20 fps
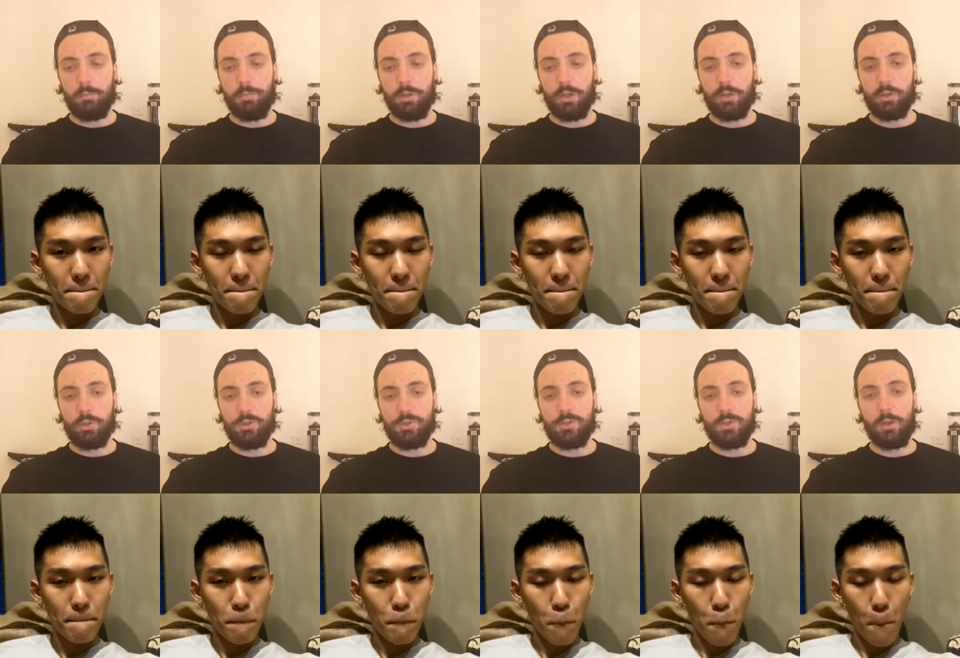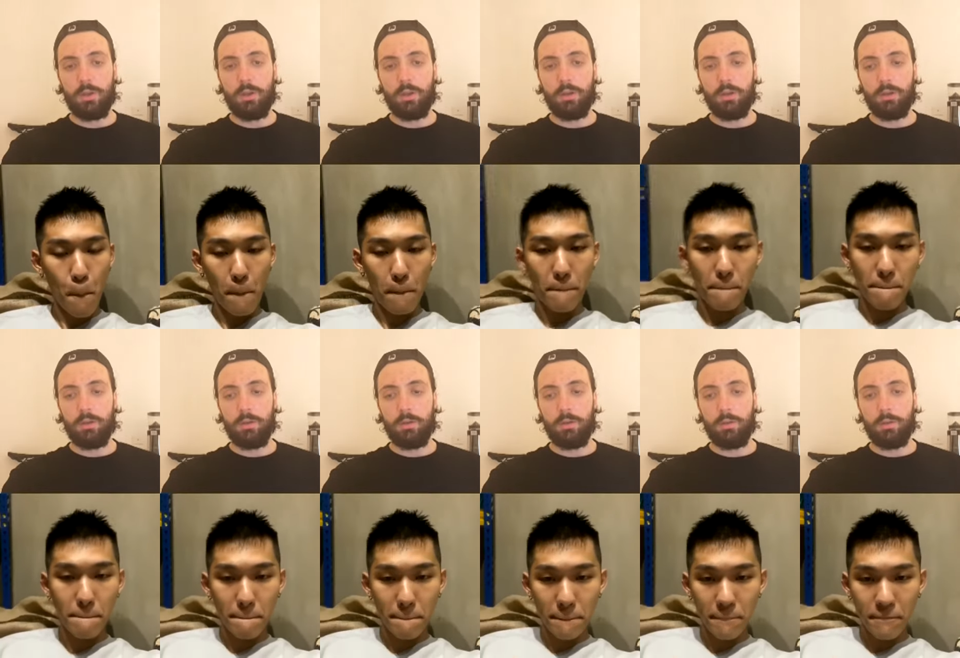Speaker 1: because
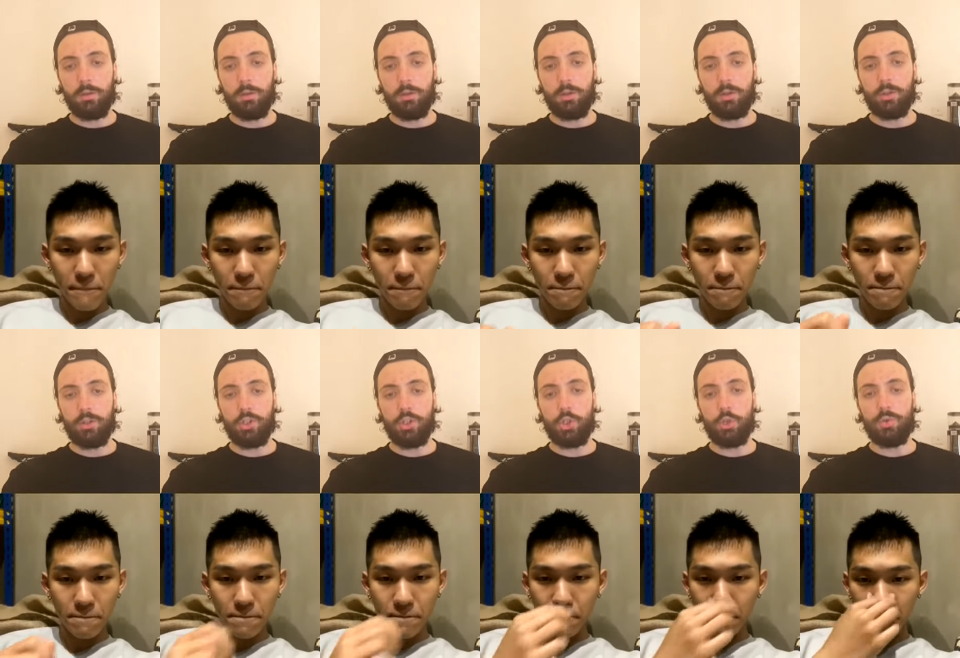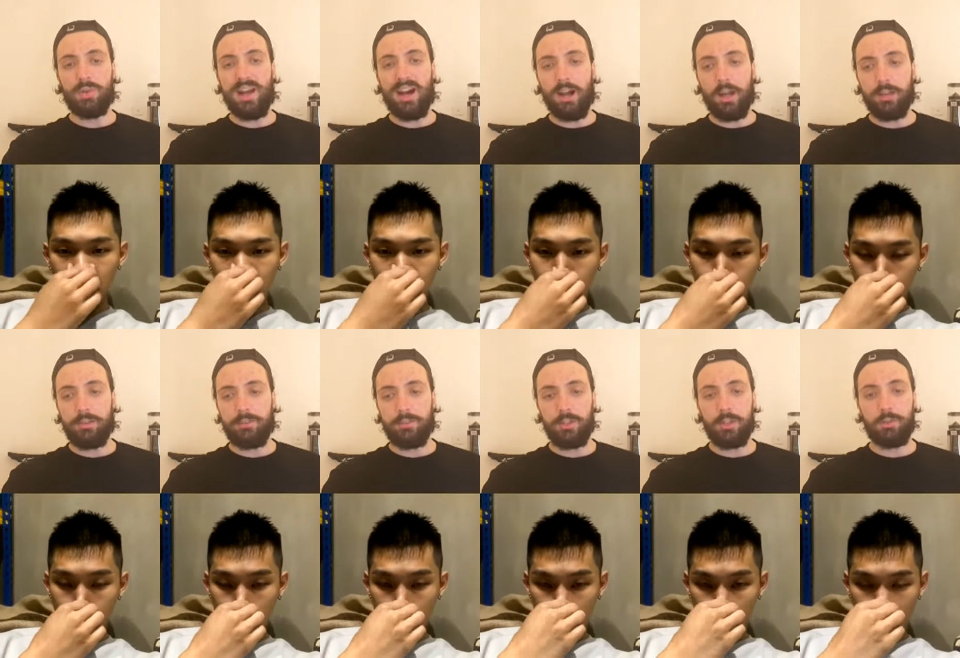
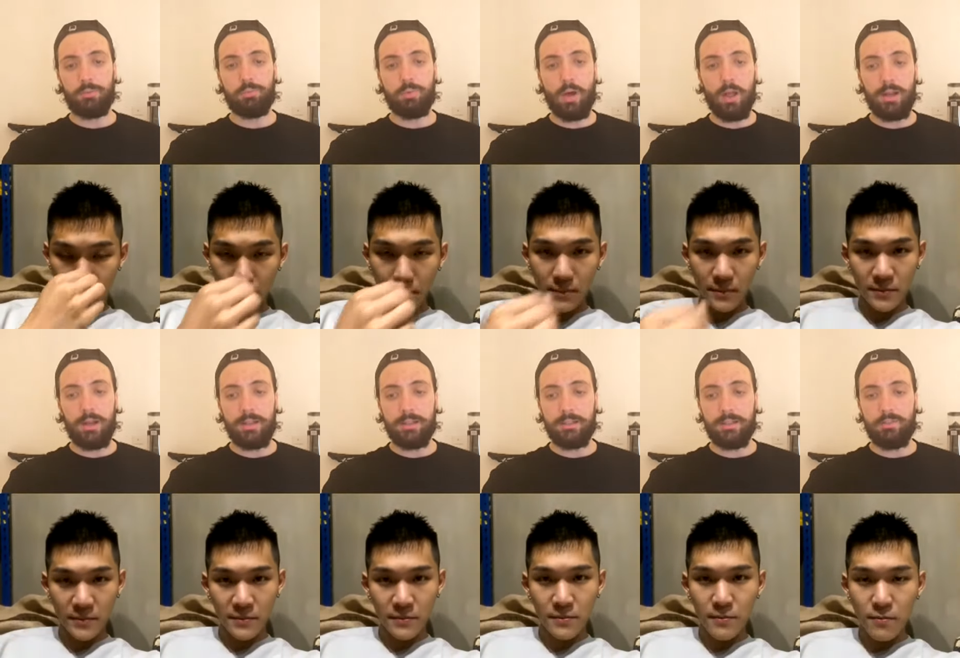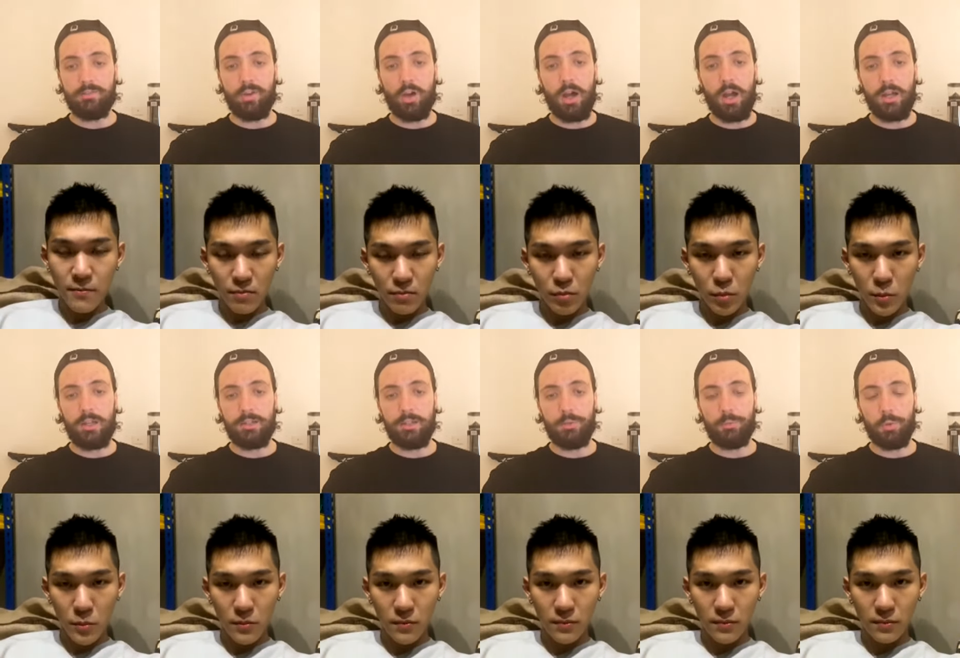uniting rather than
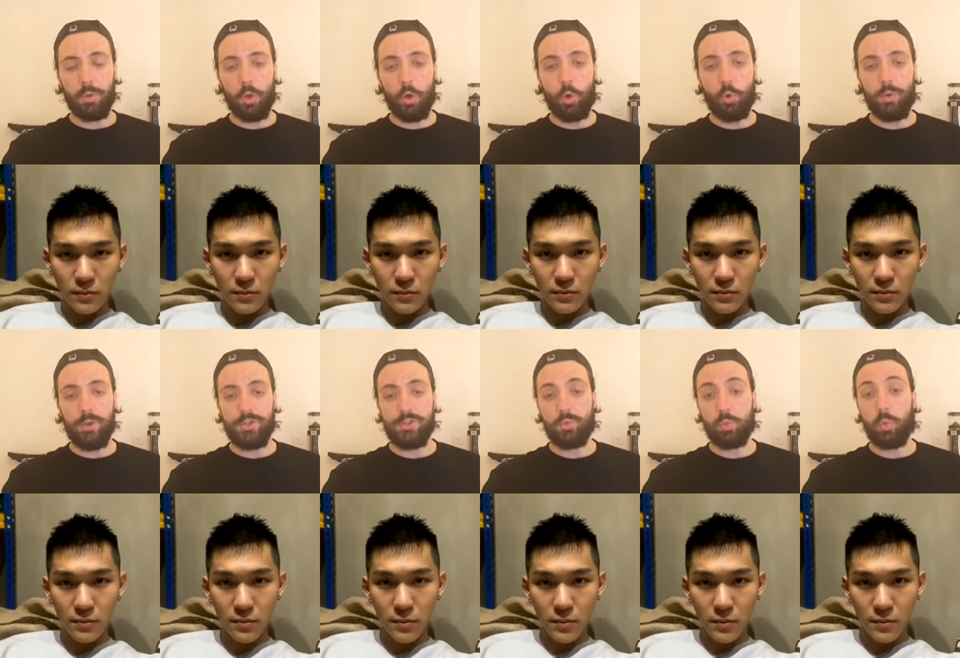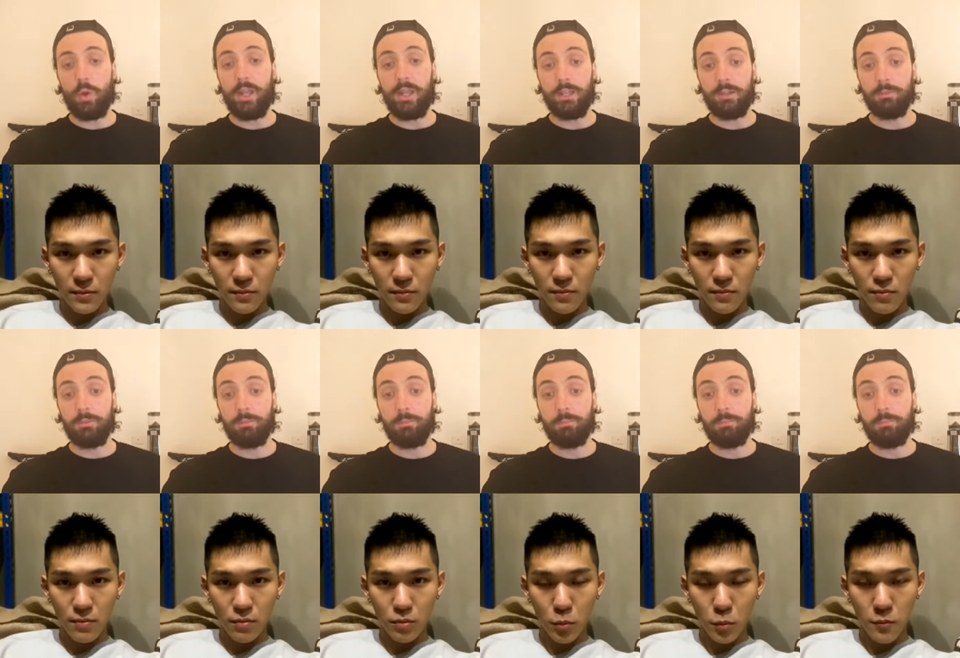dividing will always win
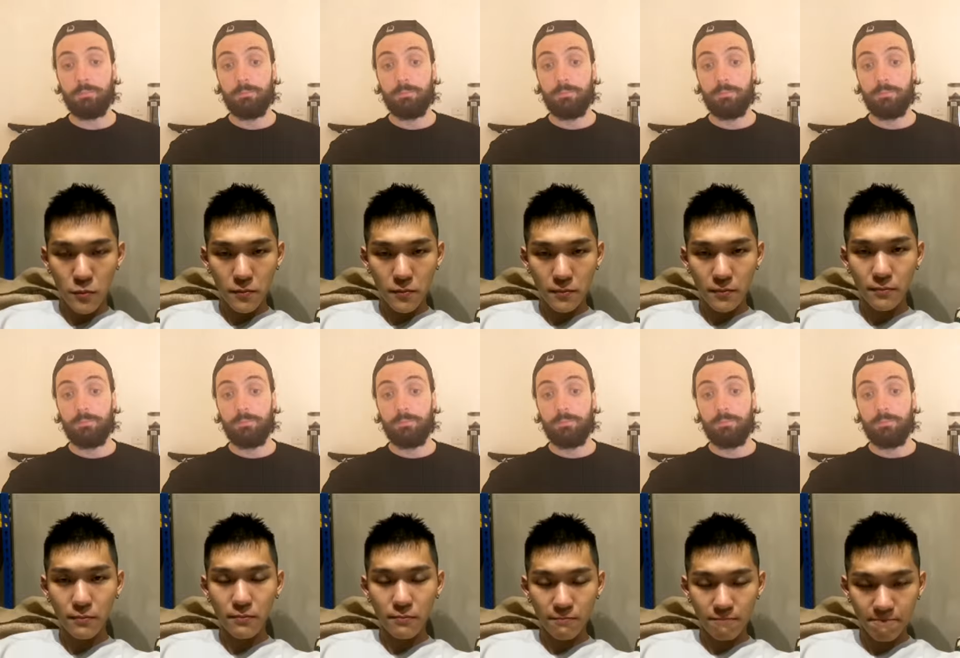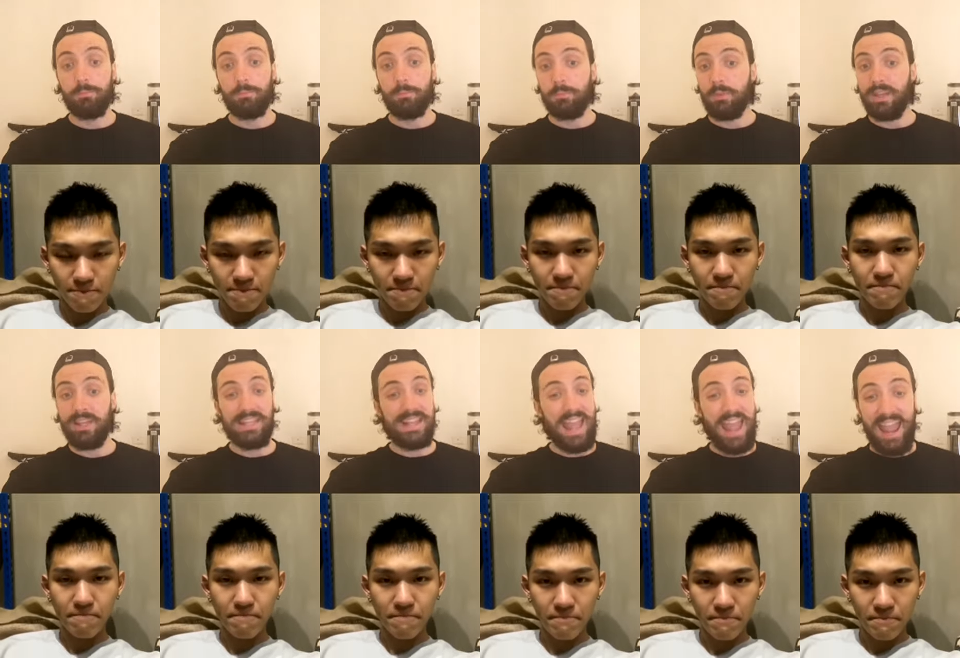
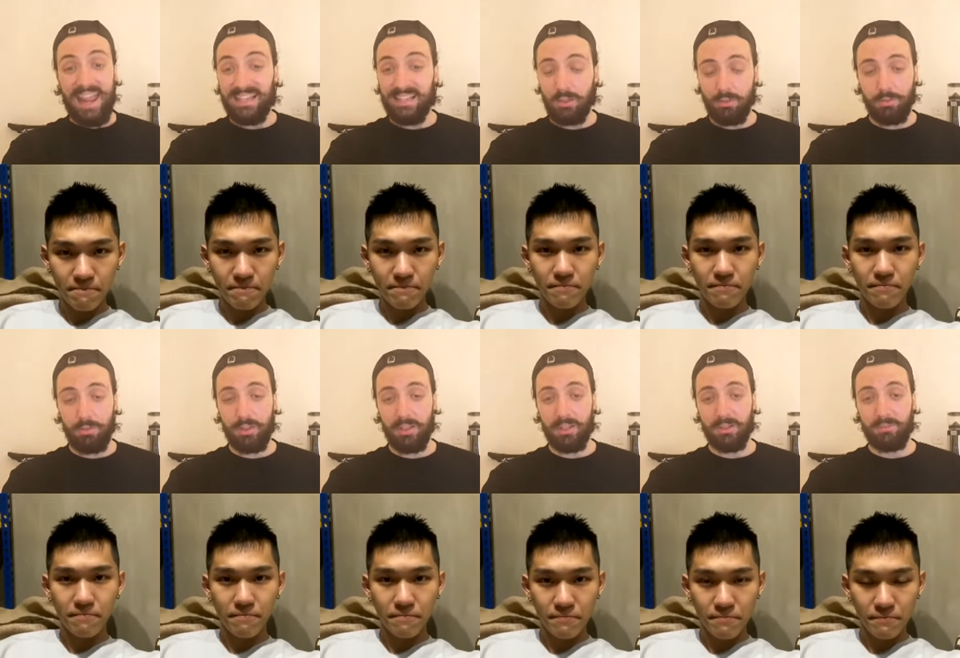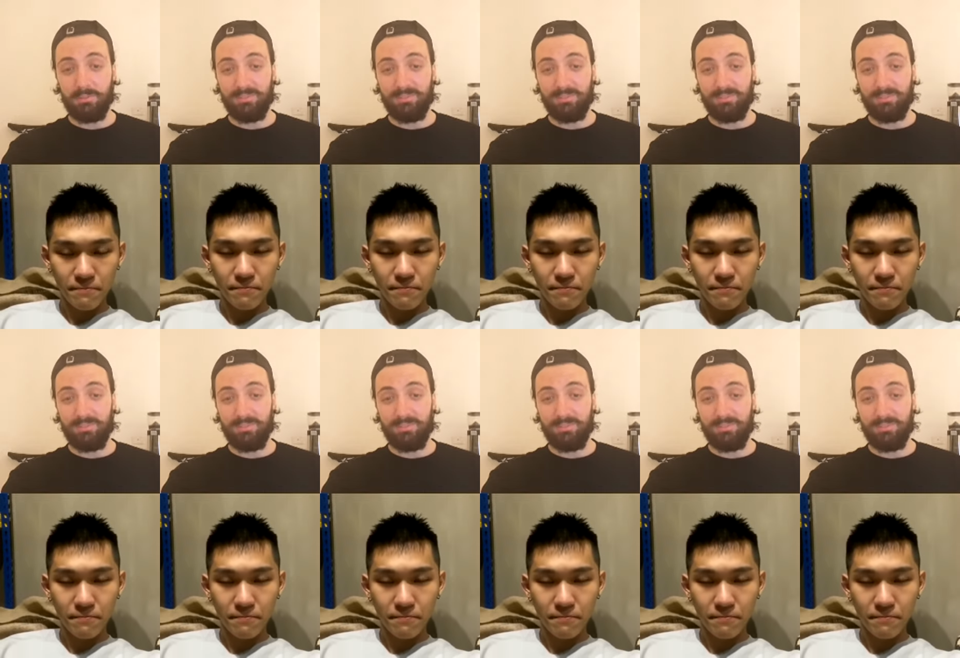in anything.